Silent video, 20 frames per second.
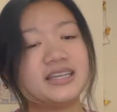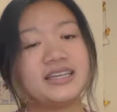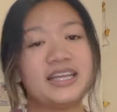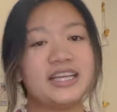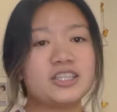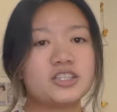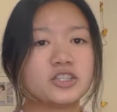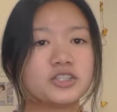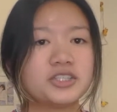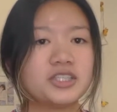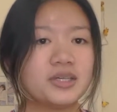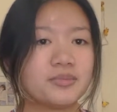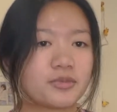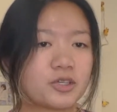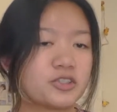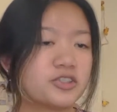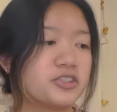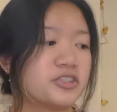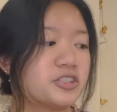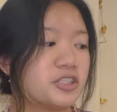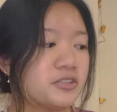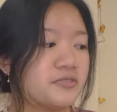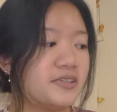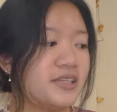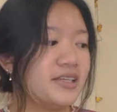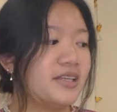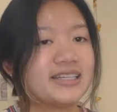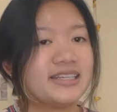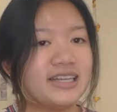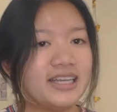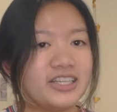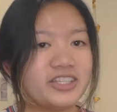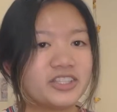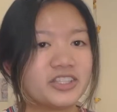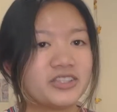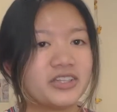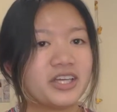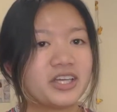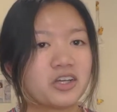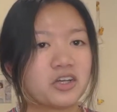nature to immerse yourself in. Nature
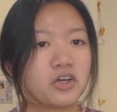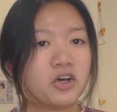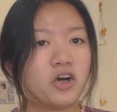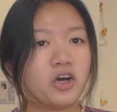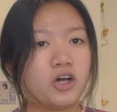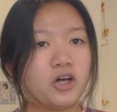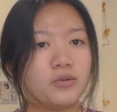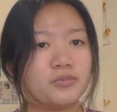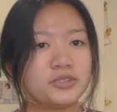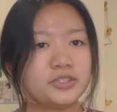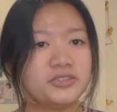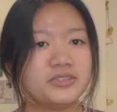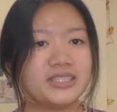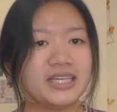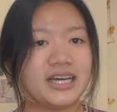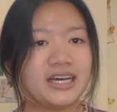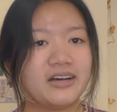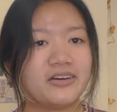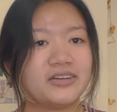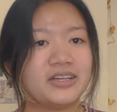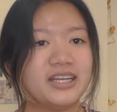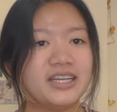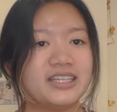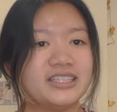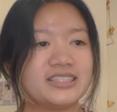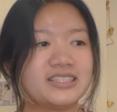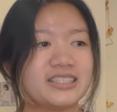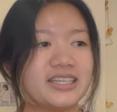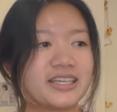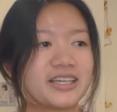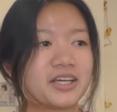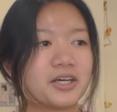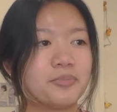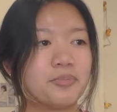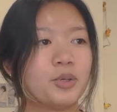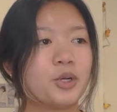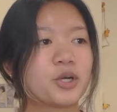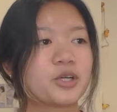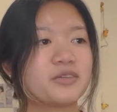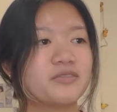like calms you down and it's like a
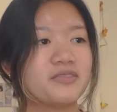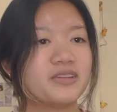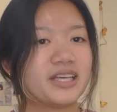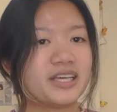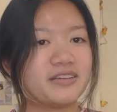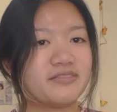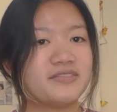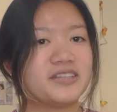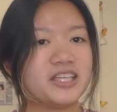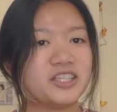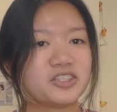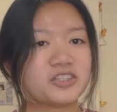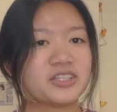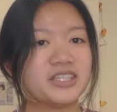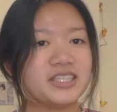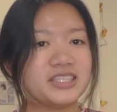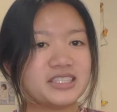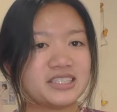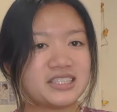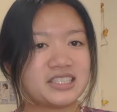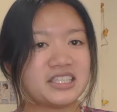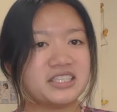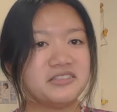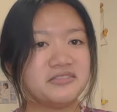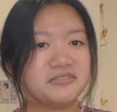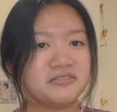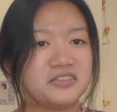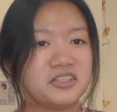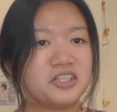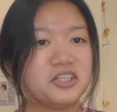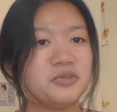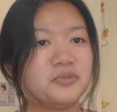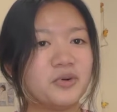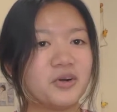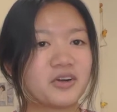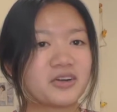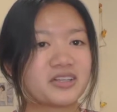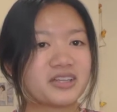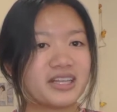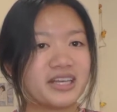part of life life. Nature is life. You
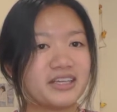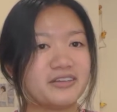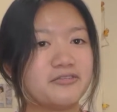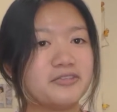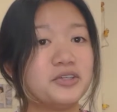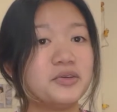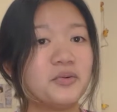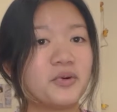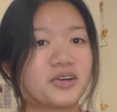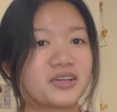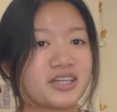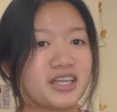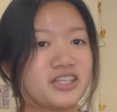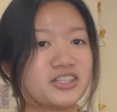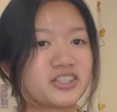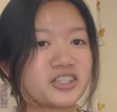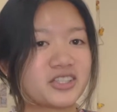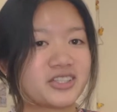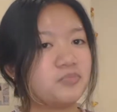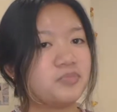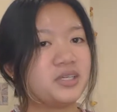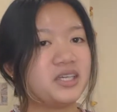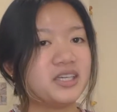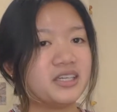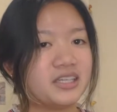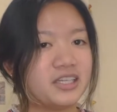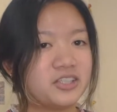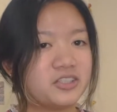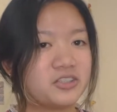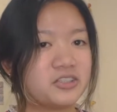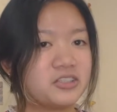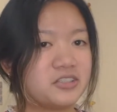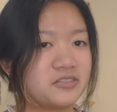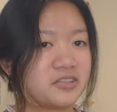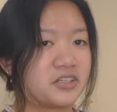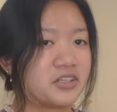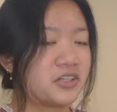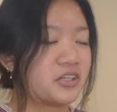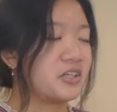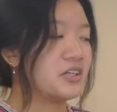are life. You are nature. Being in nature is
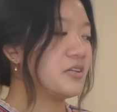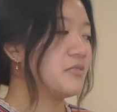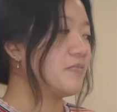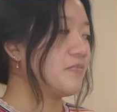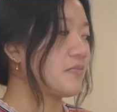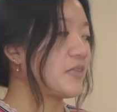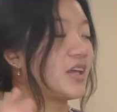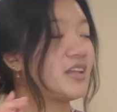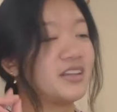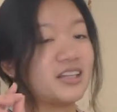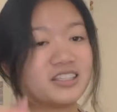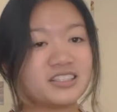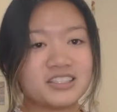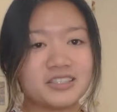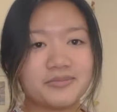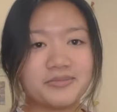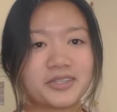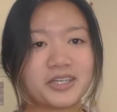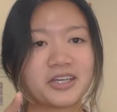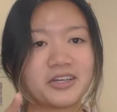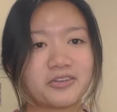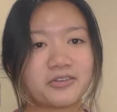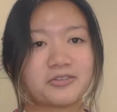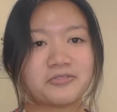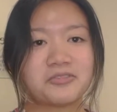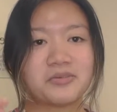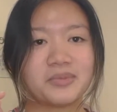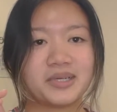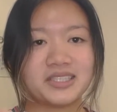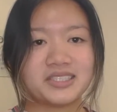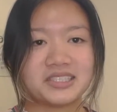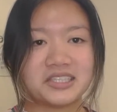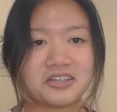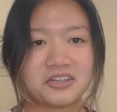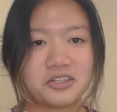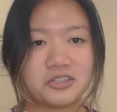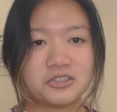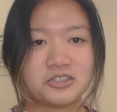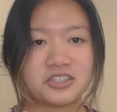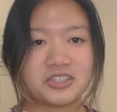very good. That's something I learned from my
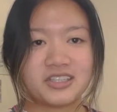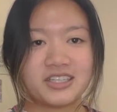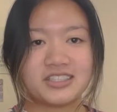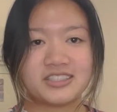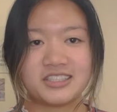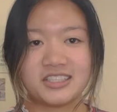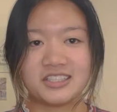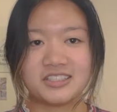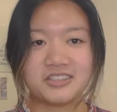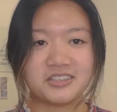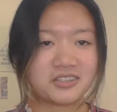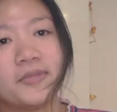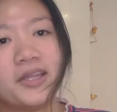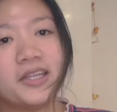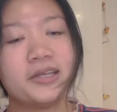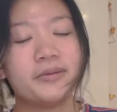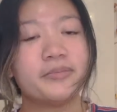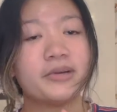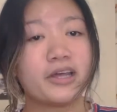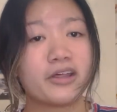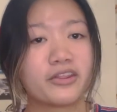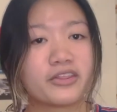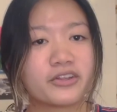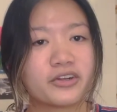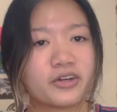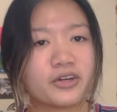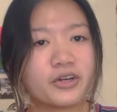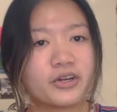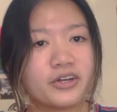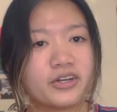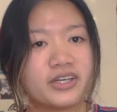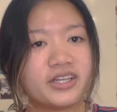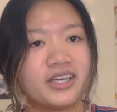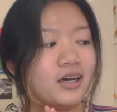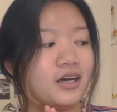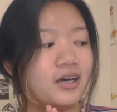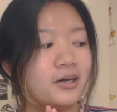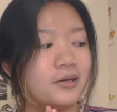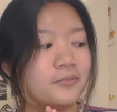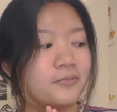psychology class that I took. And then my third
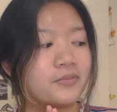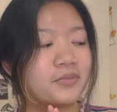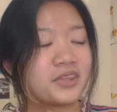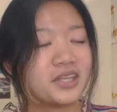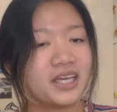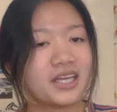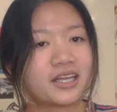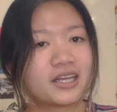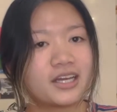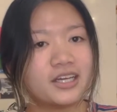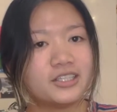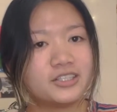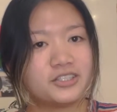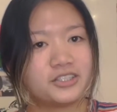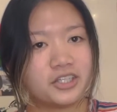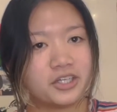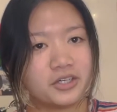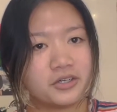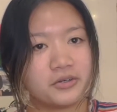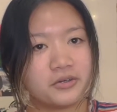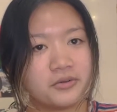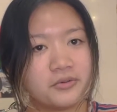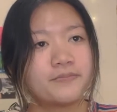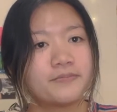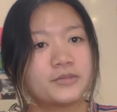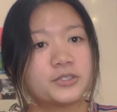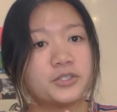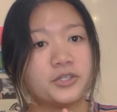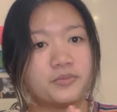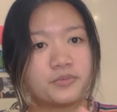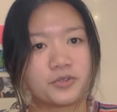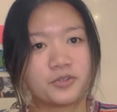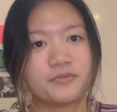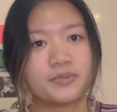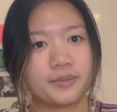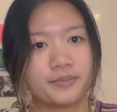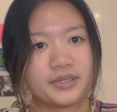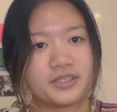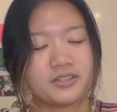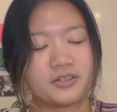um, thing I do to improve my
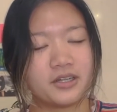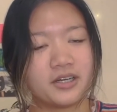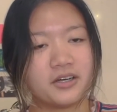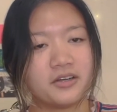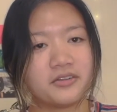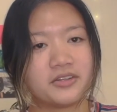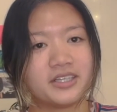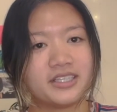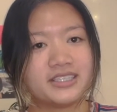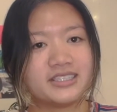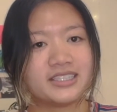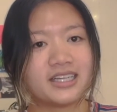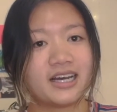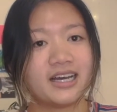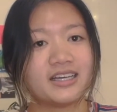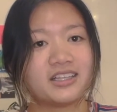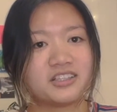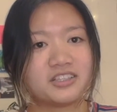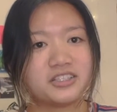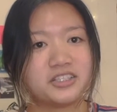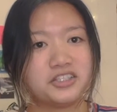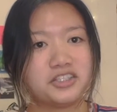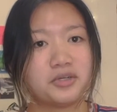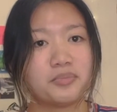mental health is I listen to